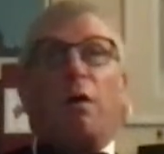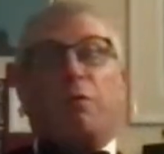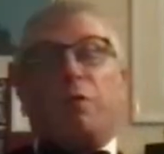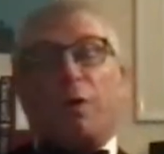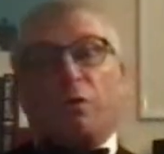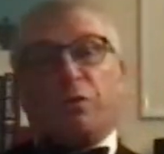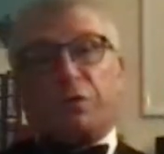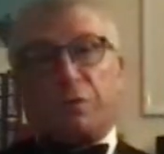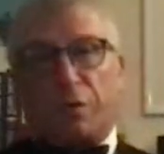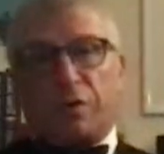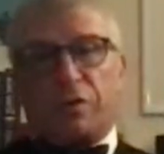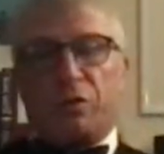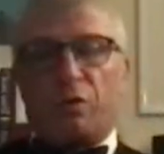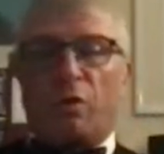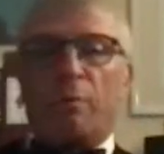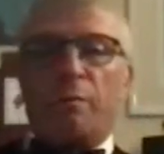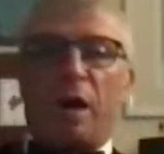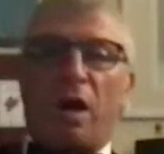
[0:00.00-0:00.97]
Those of us
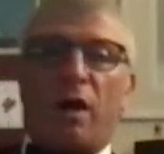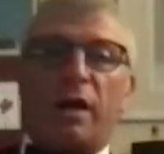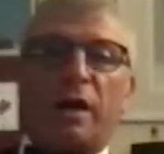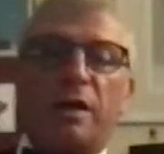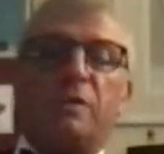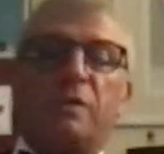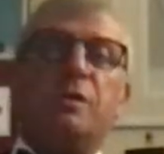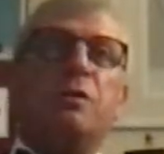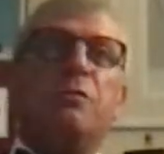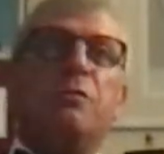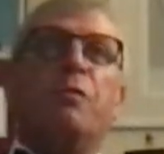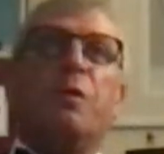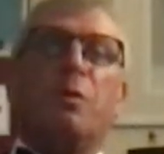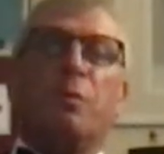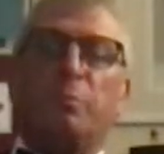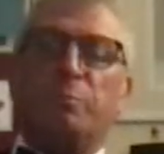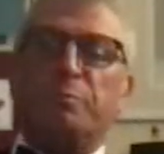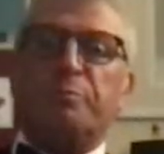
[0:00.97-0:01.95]
who are Americans, and
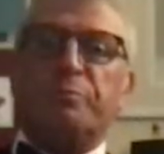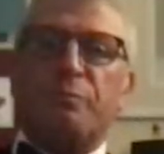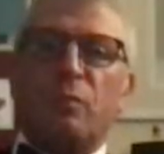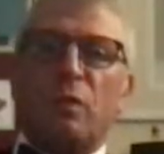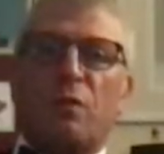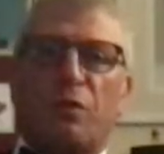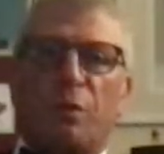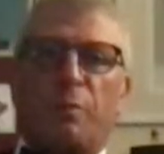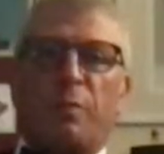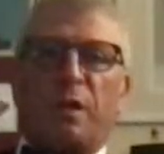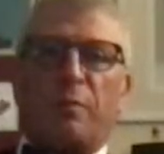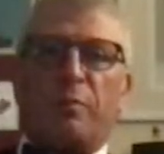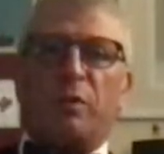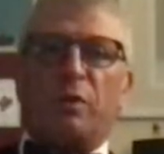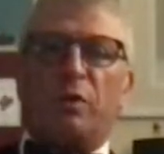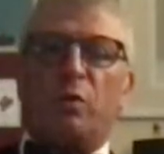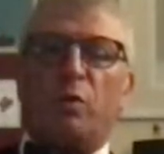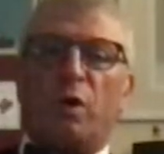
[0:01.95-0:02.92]
for
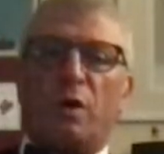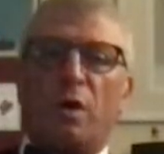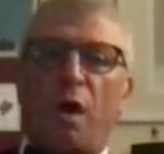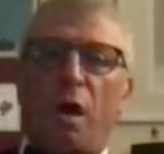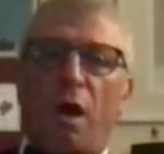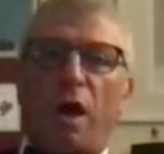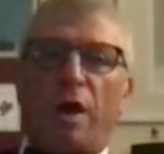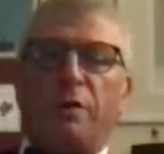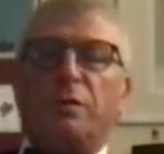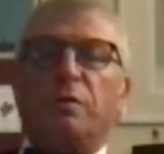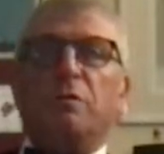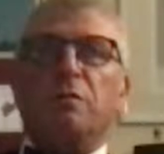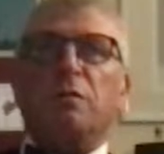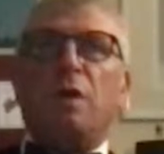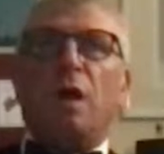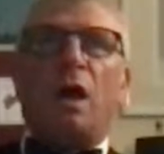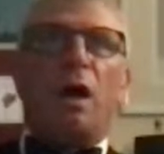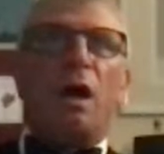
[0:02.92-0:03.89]
people who are not,
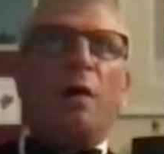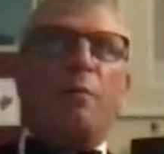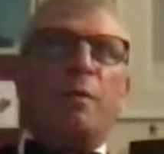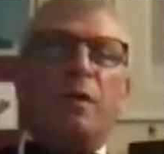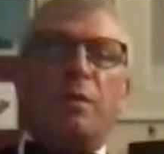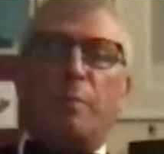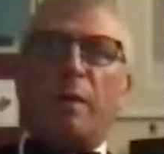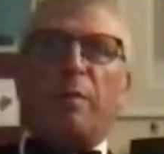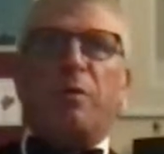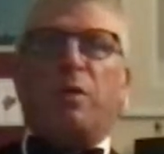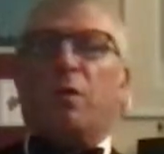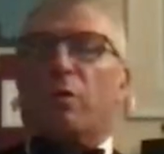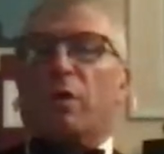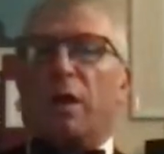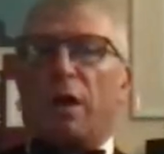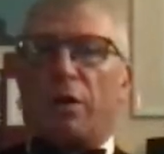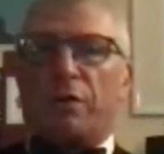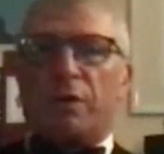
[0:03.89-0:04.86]
and maybe
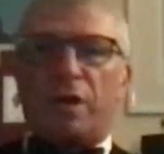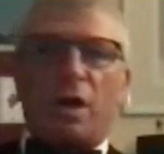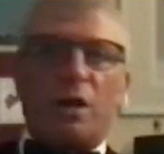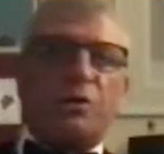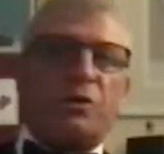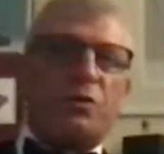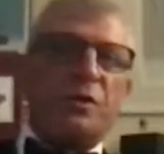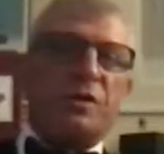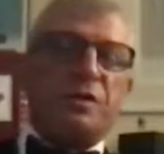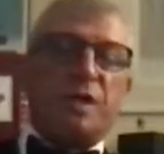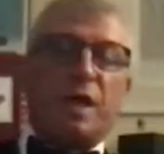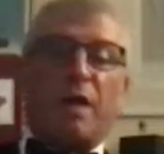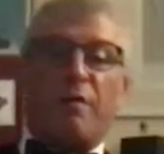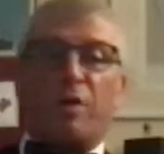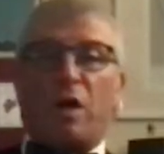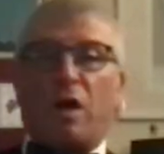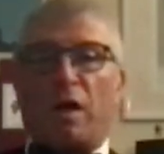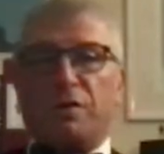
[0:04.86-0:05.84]
they're in other countries, they
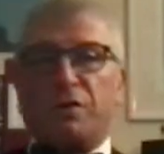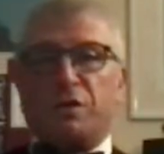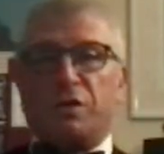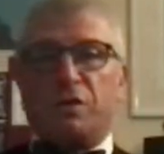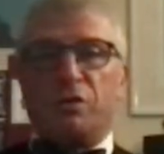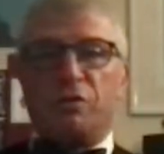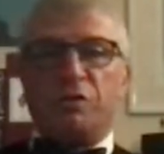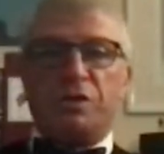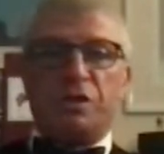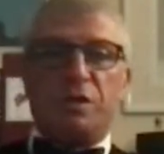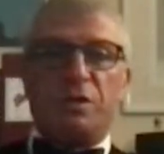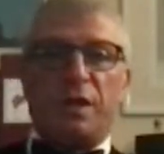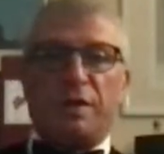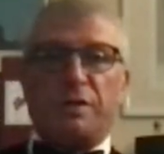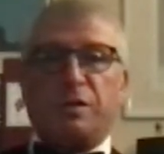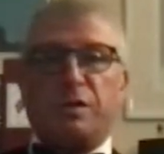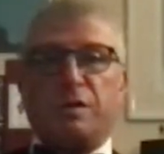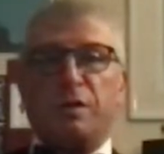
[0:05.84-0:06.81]
have a constitution
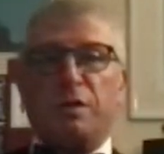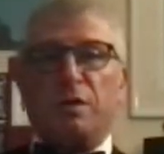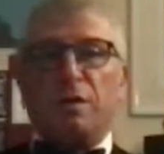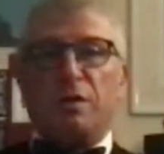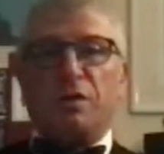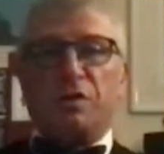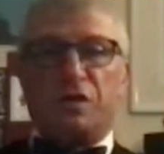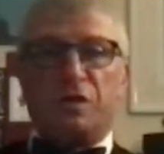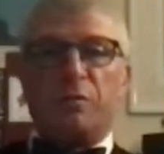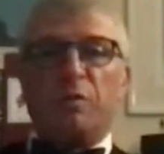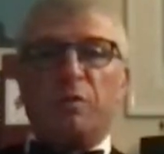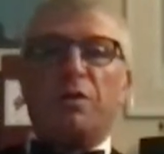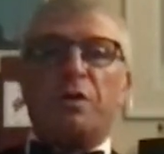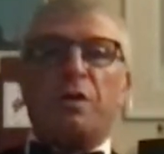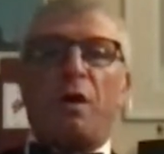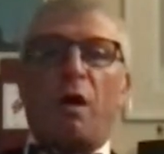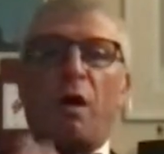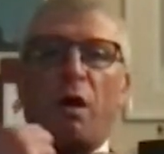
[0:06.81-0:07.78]
that's similar
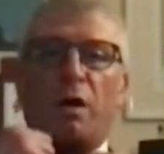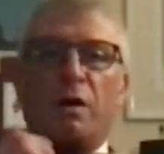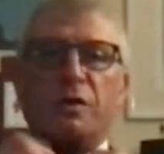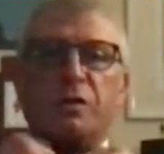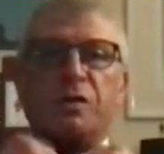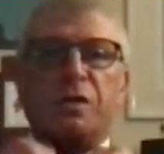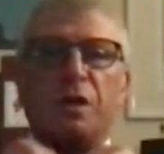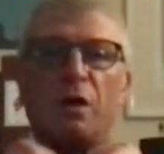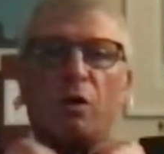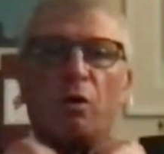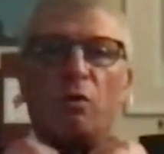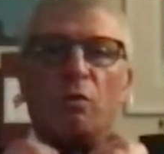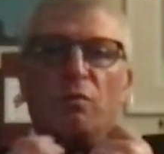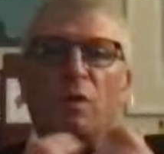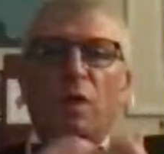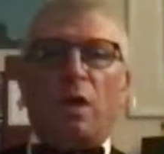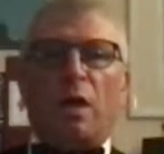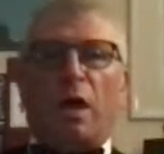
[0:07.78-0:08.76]
to ours. So
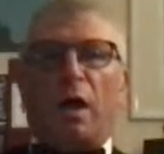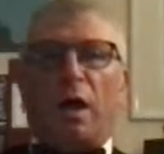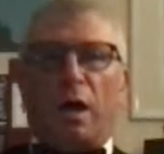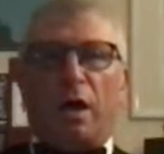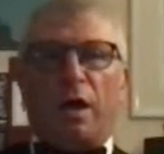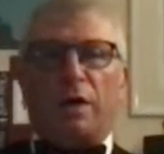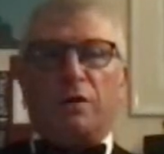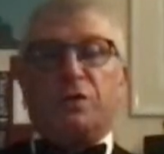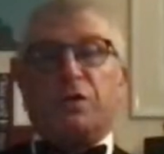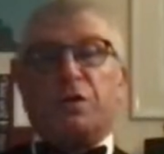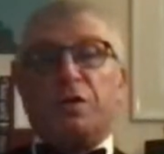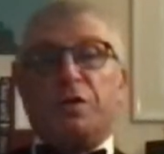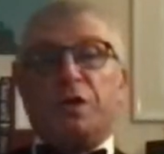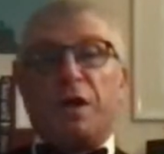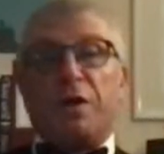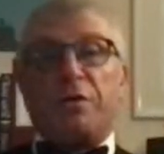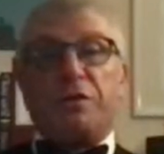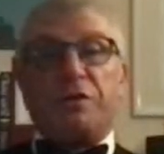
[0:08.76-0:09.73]
it's good
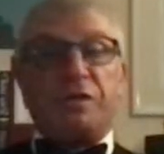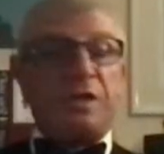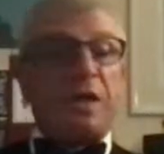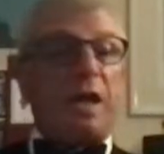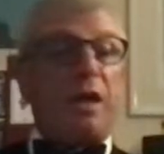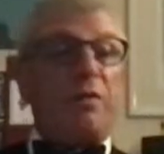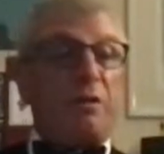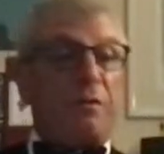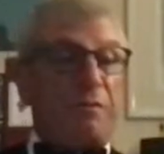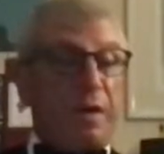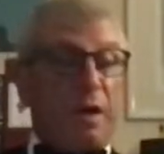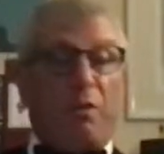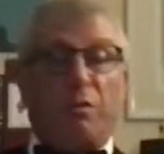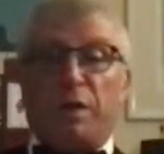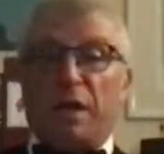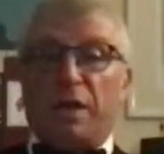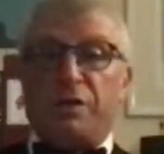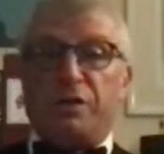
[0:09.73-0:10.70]
to understand the
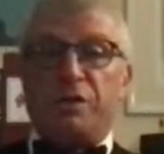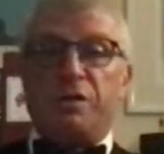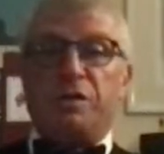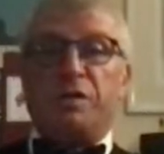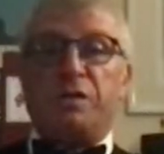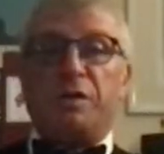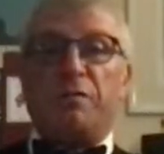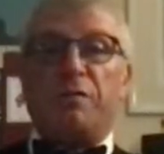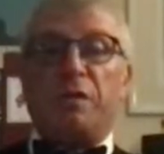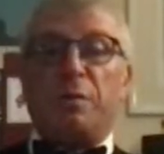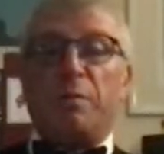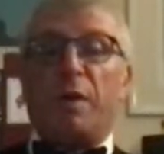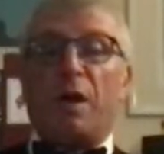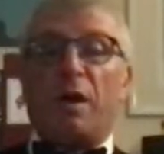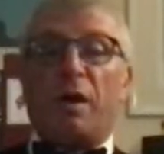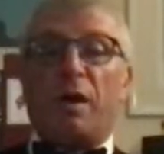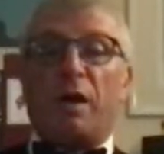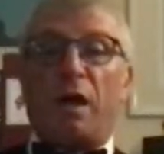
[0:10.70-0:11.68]
foundations of the
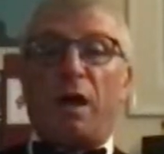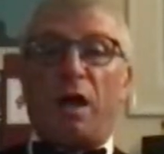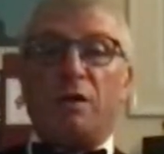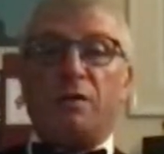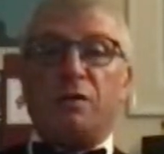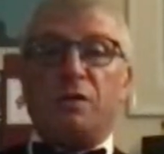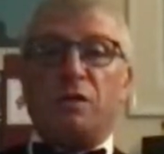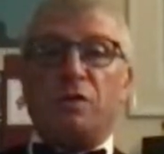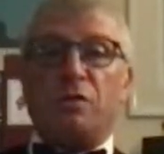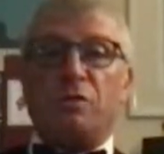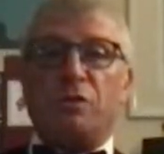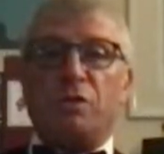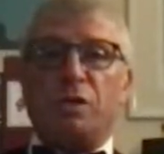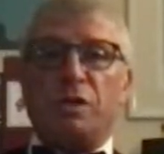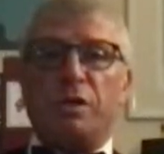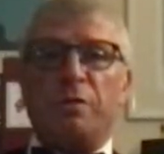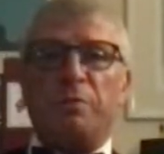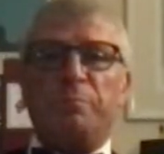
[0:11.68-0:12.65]
American
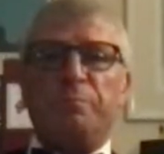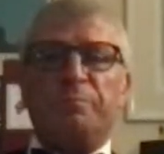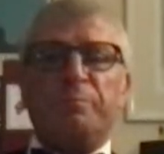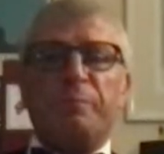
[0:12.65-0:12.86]
Constitution,